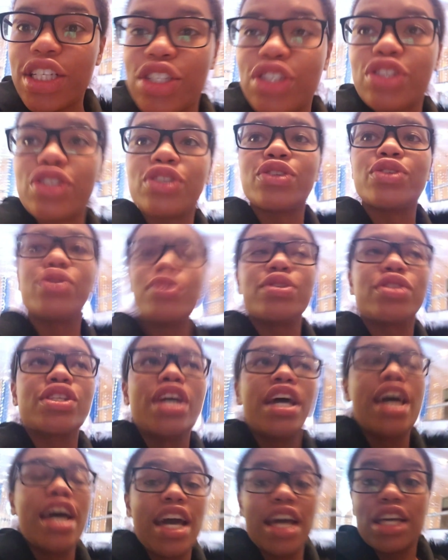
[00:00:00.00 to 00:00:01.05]
issues
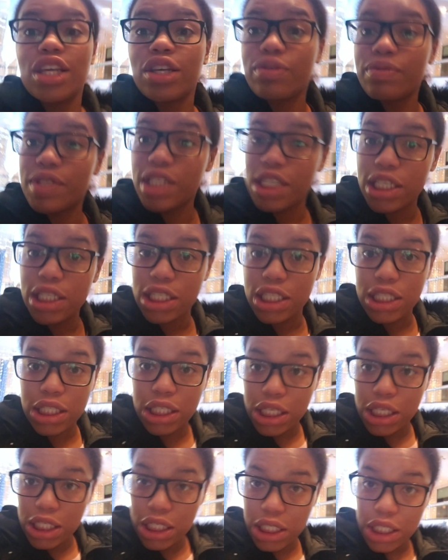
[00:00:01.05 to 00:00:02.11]
and you've seen
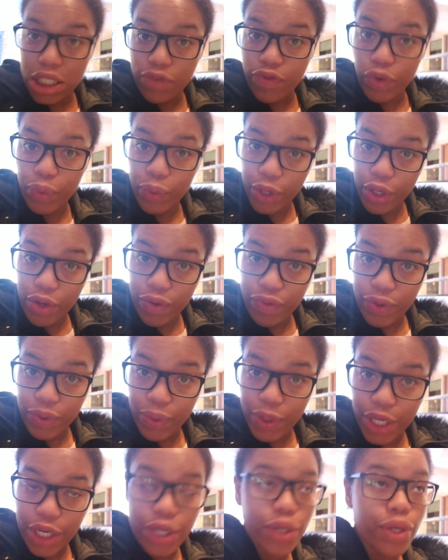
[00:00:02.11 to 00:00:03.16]
diseases for real,
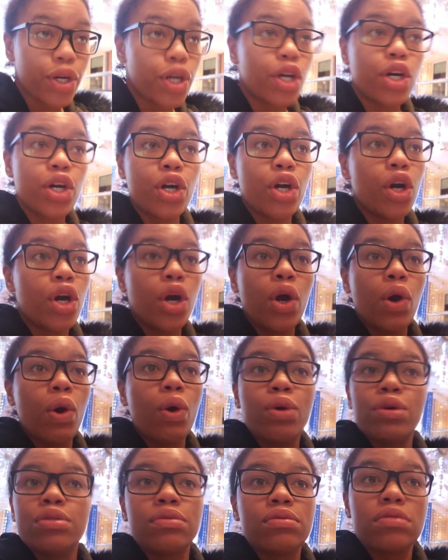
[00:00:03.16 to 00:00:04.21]
for real,
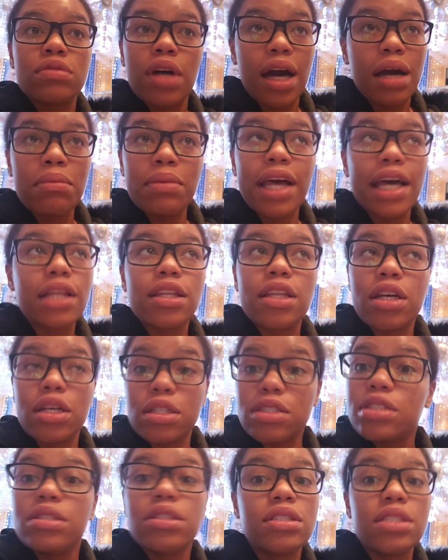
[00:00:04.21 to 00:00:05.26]
I'm like,
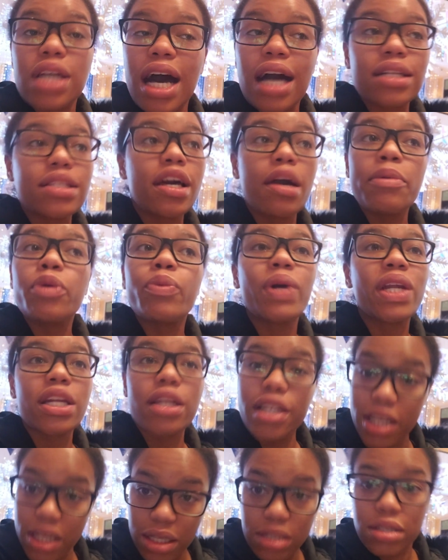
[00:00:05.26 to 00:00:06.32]
look, doc, tell me what
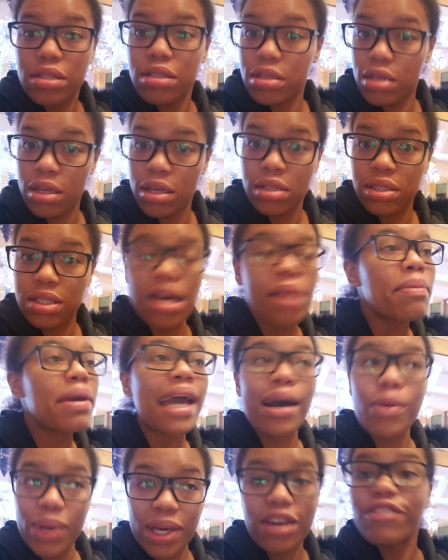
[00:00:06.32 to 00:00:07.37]
it is. Tell
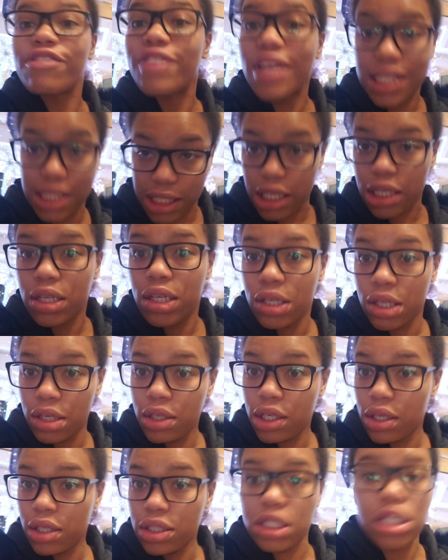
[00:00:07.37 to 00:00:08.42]
me how we can fix it
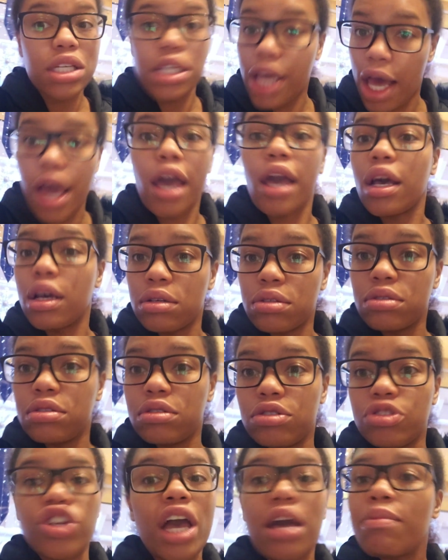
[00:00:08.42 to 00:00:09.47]
today.
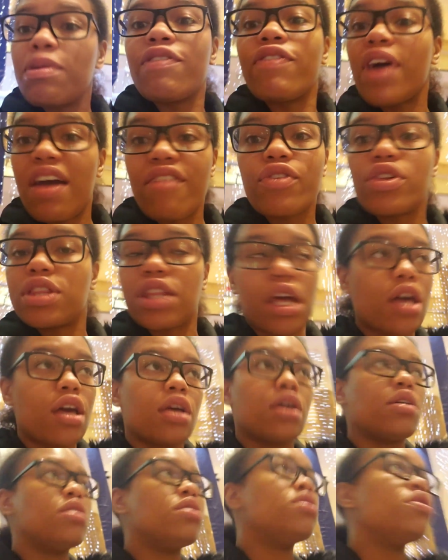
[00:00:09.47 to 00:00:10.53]
Check me for everything.